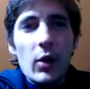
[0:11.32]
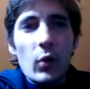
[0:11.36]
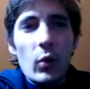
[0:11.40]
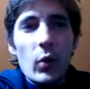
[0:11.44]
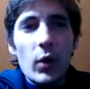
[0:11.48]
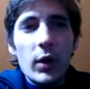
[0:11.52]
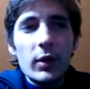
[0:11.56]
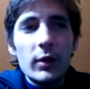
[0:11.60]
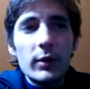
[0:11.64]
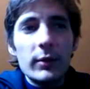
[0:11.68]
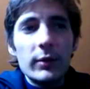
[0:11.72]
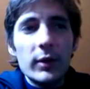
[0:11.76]

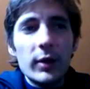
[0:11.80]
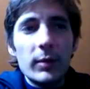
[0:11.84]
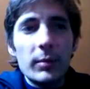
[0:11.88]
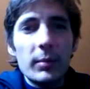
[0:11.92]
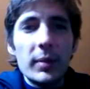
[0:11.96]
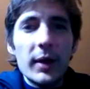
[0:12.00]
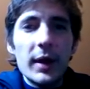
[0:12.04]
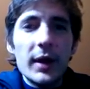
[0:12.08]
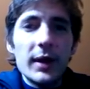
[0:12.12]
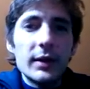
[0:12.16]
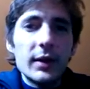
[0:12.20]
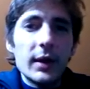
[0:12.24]
one of the
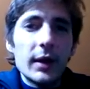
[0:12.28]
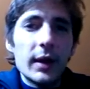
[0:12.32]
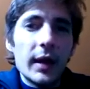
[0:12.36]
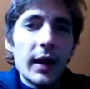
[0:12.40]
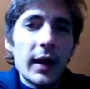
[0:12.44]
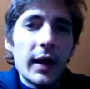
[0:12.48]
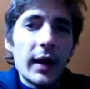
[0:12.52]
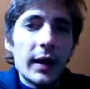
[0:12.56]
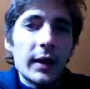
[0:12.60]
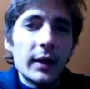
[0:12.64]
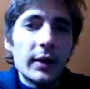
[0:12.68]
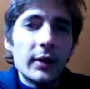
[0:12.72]
basic
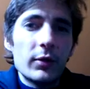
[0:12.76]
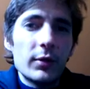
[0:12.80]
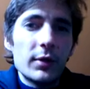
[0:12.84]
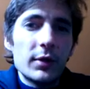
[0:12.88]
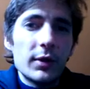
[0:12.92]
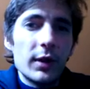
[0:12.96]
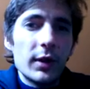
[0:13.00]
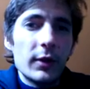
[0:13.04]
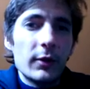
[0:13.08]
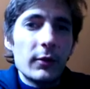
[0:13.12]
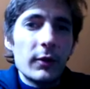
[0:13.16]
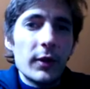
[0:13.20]

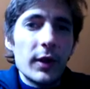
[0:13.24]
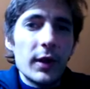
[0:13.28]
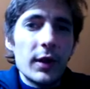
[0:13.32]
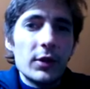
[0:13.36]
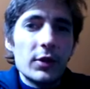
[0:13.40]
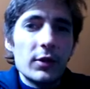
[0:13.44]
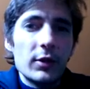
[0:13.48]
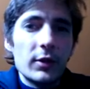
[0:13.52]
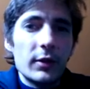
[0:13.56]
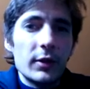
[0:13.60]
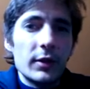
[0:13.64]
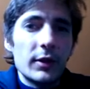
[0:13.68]
characteristic
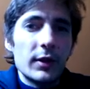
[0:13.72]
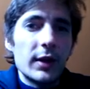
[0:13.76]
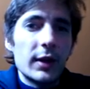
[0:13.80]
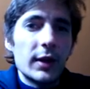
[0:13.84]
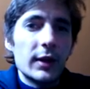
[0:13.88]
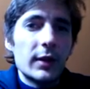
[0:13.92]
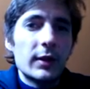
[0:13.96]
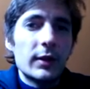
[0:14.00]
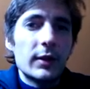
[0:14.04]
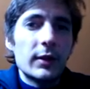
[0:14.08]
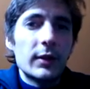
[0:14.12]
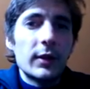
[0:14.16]
features
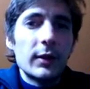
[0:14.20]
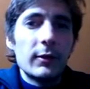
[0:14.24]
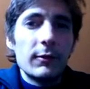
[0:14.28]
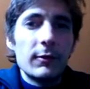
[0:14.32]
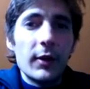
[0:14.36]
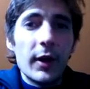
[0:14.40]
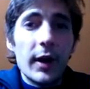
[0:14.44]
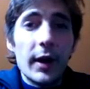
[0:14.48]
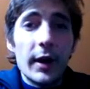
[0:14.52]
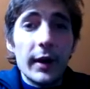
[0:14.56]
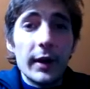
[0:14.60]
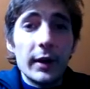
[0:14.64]
that
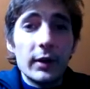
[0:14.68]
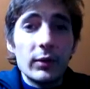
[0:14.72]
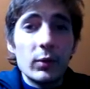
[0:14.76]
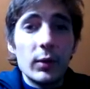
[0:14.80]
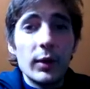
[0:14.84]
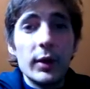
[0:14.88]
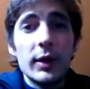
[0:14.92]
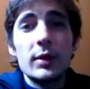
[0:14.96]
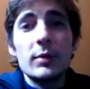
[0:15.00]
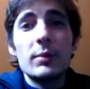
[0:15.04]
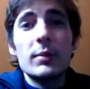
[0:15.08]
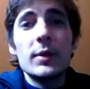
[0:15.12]
defines
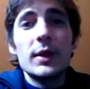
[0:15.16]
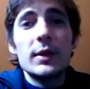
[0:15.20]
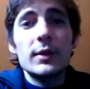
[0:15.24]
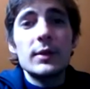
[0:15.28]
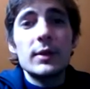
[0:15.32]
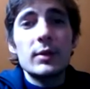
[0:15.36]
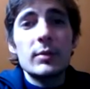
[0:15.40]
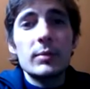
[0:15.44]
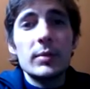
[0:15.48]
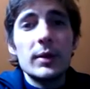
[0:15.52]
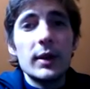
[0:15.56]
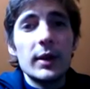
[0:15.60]
what it means
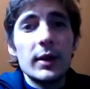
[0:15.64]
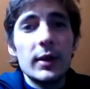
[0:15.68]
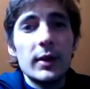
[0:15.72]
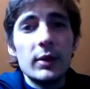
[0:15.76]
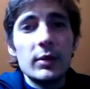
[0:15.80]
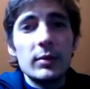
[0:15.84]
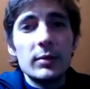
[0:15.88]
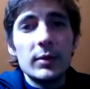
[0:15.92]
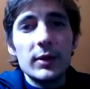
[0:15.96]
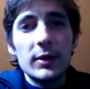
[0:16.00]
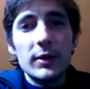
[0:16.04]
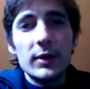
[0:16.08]
to be
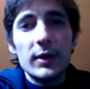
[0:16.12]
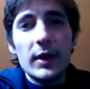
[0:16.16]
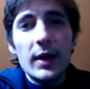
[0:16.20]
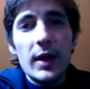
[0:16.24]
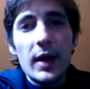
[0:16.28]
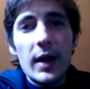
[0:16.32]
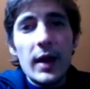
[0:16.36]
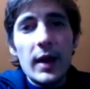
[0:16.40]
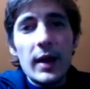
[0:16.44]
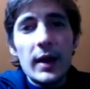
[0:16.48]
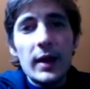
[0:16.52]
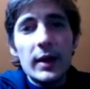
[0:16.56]
human
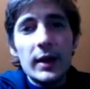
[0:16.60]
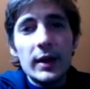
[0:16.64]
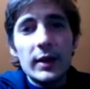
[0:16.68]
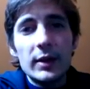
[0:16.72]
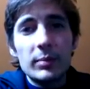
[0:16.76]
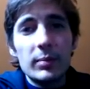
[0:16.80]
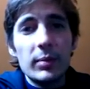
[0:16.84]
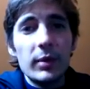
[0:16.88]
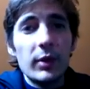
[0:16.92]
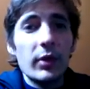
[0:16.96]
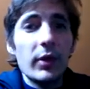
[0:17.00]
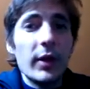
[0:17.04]

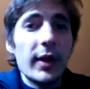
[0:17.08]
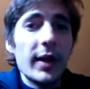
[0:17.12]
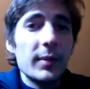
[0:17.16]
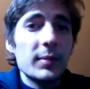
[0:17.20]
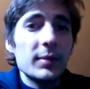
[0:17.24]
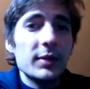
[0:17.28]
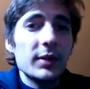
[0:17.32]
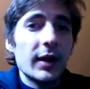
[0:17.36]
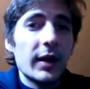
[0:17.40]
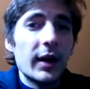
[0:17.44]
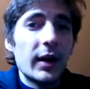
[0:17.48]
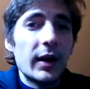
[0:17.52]
is
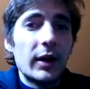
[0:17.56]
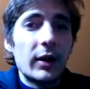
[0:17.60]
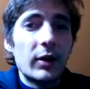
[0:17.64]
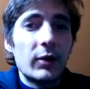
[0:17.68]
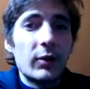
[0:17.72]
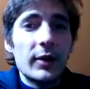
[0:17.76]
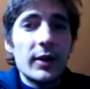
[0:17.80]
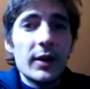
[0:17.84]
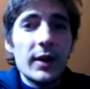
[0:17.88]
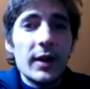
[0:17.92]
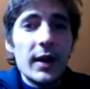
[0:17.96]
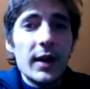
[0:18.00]
perhaps our
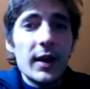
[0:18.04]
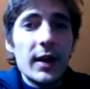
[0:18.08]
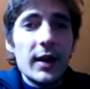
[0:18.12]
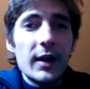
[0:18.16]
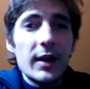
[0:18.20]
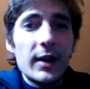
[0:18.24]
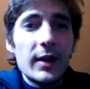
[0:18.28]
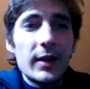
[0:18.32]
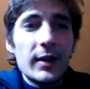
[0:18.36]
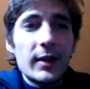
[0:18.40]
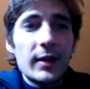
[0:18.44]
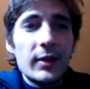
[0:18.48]

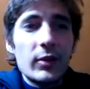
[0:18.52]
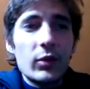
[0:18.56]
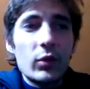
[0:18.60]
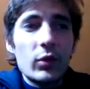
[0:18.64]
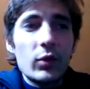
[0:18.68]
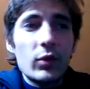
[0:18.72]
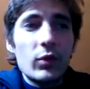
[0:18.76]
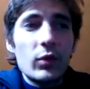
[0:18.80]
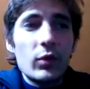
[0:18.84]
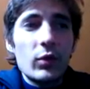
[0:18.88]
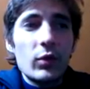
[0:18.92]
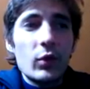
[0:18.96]

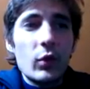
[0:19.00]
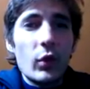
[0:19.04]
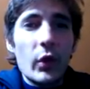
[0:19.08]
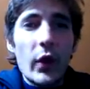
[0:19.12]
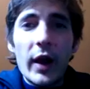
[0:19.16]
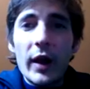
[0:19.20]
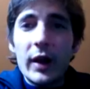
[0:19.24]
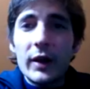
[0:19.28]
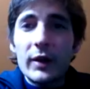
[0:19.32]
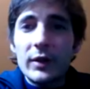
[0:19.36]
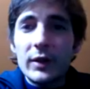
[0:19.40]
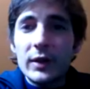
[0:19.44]

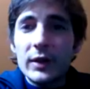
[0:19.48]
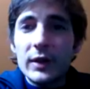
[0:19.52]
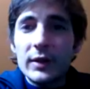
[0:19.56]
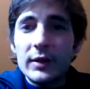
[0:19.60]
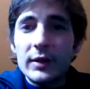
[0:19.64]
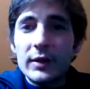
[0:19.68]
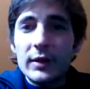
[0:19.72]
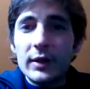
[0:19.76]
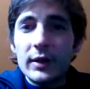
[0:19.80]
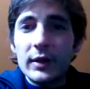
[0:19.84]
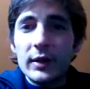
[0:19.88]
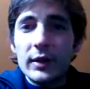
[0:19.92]

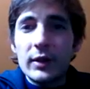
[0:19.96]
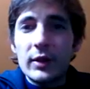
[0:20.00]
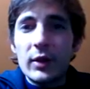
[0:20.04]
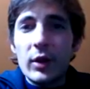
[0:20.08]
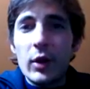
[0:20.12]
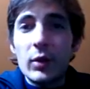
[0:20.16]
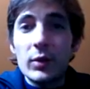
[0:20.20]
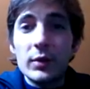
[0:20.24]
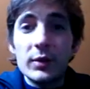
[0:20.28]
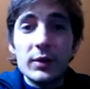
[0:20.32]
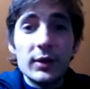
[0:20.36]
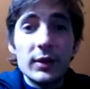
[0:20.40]
relentless and
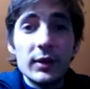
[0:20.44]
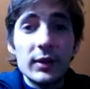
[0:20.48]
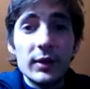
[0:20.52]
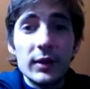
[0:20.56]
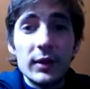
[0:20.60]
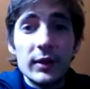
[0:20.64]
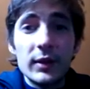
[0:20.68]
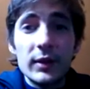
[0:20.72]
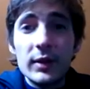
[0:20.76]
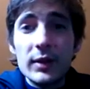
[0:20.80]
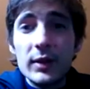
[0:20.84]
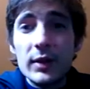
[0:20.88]

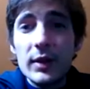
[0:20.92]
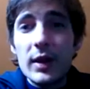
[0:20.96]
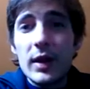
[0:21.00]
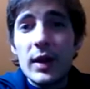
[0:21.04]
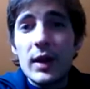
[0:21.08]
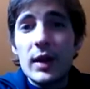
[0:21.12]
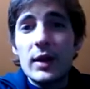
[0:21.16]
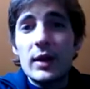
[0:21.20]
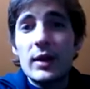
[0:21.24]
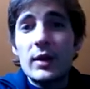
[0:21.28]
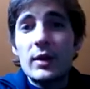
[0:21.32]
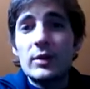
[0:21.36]
constant
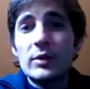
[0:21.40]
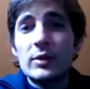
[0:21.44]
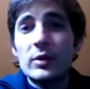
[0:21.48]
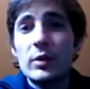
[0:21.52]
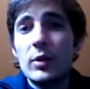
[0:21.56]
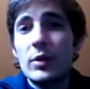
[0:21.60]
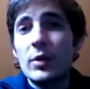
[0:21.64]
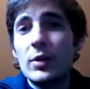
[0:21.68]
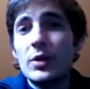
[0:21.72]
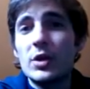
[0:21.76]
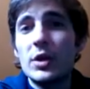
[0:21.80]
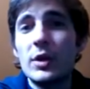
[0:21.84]

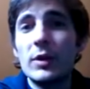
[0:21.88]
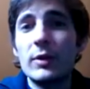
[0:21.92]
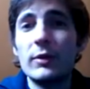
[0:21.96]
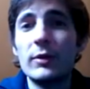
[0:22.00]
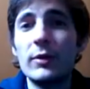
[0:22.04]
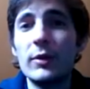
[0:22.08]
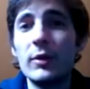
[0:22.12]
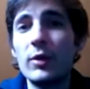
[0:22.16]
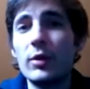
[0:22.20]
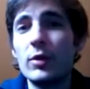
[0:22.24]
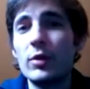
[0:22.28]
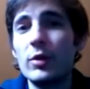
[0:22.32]
searching
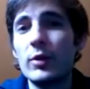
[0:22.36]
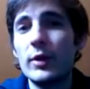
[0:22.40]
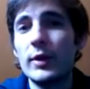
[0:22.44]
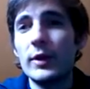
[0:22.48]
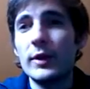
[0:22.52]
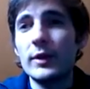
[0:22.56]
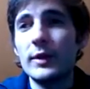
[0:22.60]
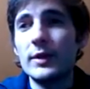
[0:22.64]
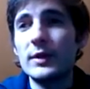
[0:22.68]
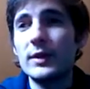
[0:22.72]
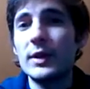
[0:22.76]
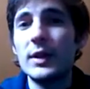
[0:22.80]
for
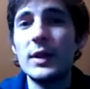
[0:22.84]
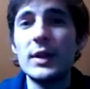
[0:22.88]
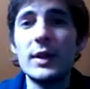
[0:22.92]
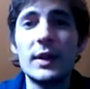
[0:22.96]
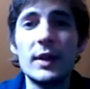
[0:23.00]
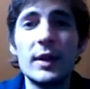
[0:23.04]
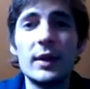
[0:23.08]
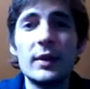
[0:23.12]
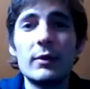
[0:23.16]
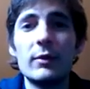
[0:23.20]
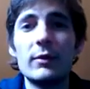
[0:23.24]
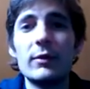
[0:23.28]
and
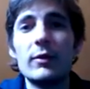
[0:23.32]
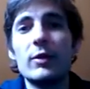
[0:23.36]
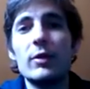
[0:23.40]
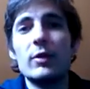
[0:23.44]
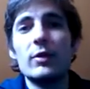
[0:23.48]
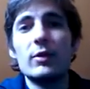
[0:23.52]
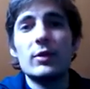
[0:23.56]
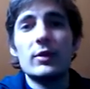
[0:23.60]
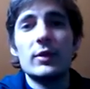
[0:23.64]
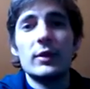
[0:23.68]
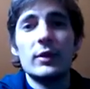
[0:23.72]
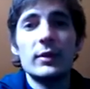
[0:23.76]
seeking
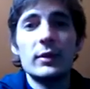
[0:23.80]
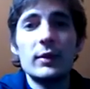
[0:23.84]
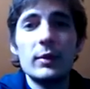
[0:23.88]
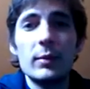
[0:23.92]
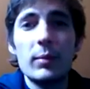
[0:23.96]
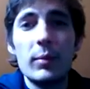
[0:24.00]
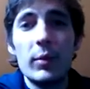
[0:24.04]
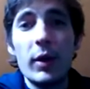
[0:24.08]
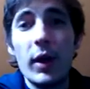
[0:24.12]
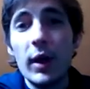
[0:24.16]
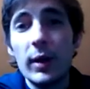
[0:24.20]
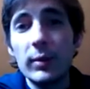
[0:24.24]
for
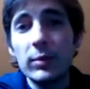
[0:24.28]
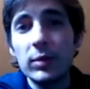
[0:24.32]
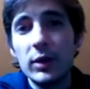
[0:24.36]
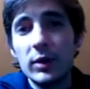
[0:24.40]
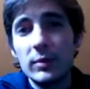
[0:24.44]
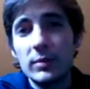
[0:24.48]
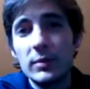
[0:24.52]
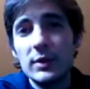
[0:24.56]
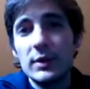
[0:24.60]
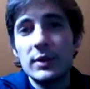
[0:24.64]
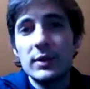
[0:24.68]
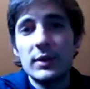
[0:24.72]

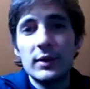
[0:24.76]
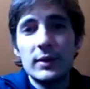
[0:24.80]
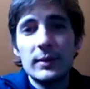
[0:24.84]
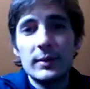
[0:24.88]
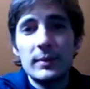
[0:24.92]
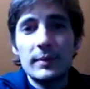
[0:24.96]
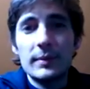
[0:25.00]
problems,